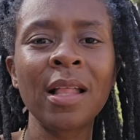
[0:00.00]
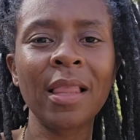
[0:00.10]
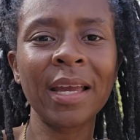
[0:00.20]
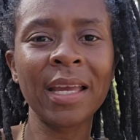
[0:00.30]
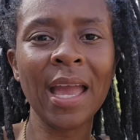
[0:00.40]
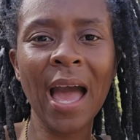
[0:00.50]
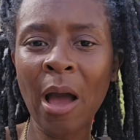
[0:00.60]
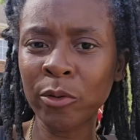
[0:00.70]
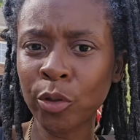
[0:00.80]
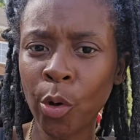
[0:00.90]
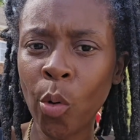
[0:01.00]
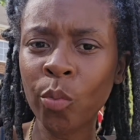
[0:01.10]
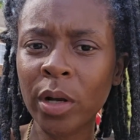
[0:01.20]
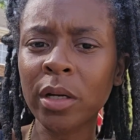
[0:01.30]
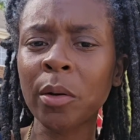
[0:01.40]
Like, I was a
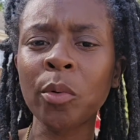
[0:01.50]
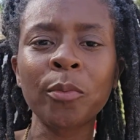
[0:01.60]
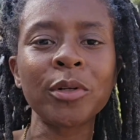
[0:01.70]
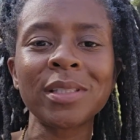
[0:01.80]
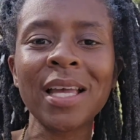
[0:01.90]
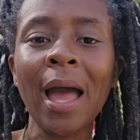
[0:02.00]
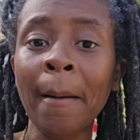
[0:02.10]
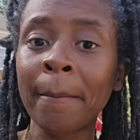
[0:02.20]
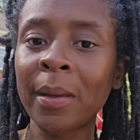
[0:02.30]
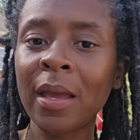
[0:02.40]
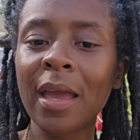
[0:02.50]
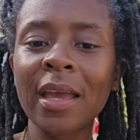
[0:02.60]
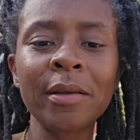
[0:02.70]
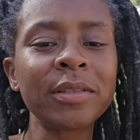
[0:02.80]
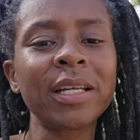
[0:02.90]
homewrecker at one point in time.
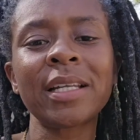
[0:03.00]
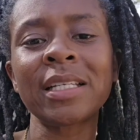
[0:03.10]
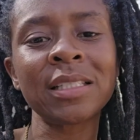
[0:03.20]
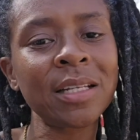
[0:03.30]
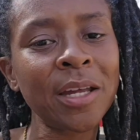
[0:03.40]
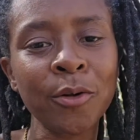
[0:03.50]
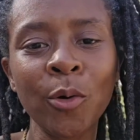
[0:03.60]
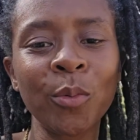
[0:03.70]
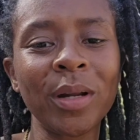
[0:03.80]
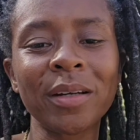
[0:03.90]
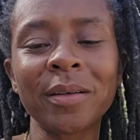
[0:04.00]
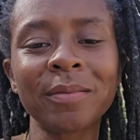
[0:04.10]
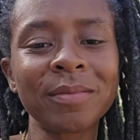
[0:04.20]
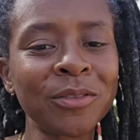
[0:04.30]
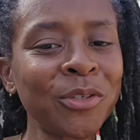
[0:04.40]
And he was like, that is not a homewrecker.
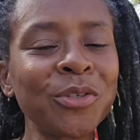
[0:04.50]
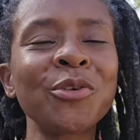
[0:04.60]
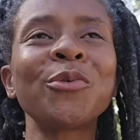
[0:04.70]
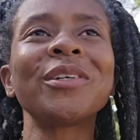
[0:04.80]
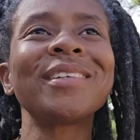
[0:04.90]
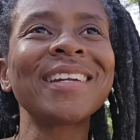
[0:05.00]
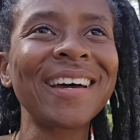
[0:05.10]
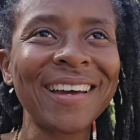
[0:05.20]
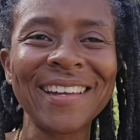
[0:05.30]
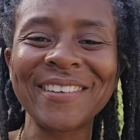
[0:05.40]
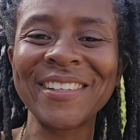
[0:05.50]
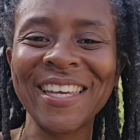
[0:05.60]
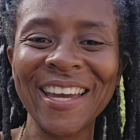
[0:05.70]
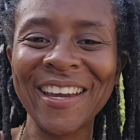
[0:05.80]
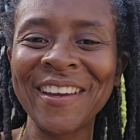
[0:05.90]
You were not,
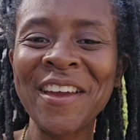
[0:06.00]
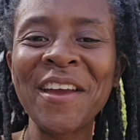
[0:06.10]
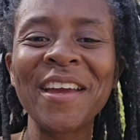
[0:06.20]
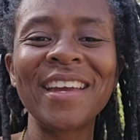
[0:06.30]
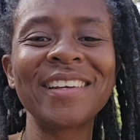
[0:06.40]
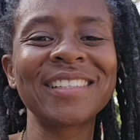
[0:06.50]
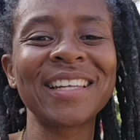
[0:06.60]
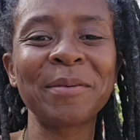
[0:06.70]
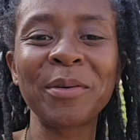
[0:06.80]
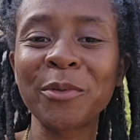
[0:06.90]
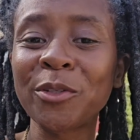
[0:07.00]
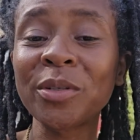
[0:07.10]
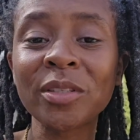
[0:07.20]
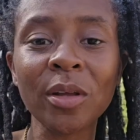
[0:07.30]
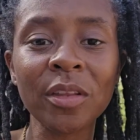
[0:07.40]
okay? He was like, people do
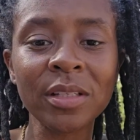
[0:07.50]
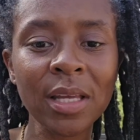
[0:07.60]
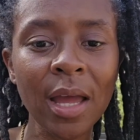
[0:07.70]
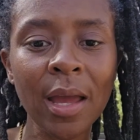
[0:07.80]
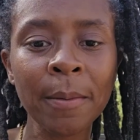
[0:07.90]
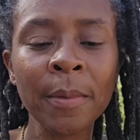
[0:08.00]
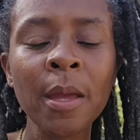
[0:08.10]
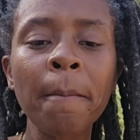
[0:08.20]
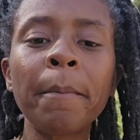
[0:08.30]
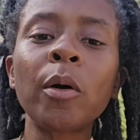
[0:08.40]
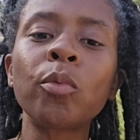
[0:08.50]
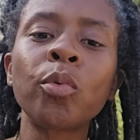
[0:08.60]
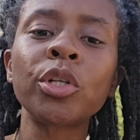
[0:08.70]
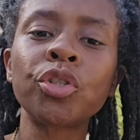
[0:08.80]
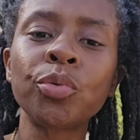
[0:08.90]
this all the time. But
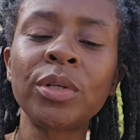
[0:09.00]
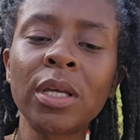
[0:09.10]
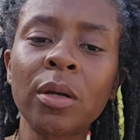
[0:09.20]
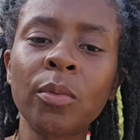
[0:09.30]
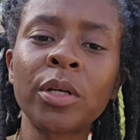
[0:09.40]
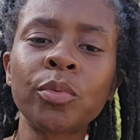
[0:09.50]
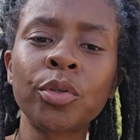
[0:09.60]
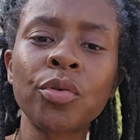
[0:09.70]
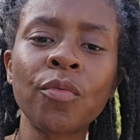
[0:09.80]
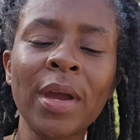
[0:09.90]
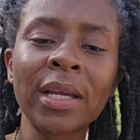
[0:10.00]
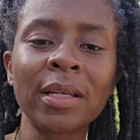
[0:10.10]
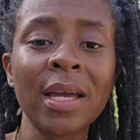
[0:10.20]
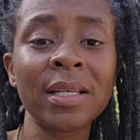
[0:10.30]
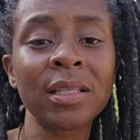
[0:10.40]
what you did was when you
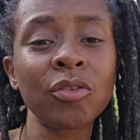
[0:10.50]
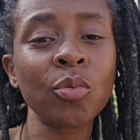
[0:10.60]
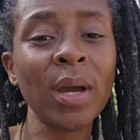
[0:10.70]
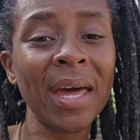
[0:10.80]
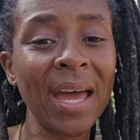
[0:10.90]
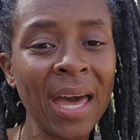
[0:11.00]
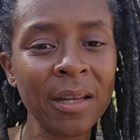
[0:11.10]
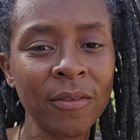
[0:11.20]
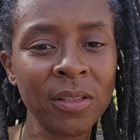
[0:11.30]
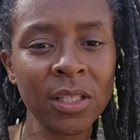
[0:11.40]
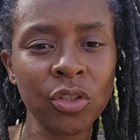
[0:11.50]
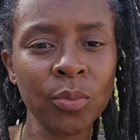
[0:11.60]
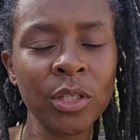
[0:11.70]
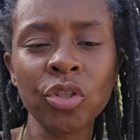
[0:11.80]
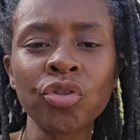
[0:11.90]
recognized that you got out of the
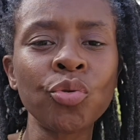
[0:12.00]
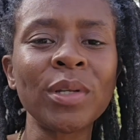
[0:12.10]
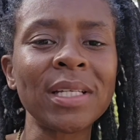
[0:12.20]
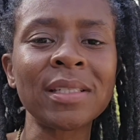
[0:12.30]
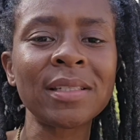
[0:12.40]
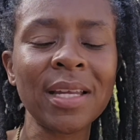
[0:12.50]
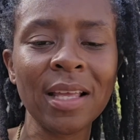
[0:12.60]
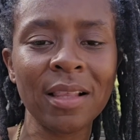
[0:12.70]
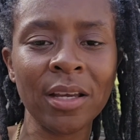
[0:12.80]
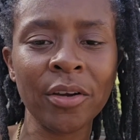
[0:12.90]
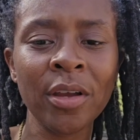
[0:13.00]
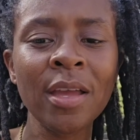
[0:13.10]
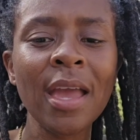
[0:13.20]
situation, you didn't stay there.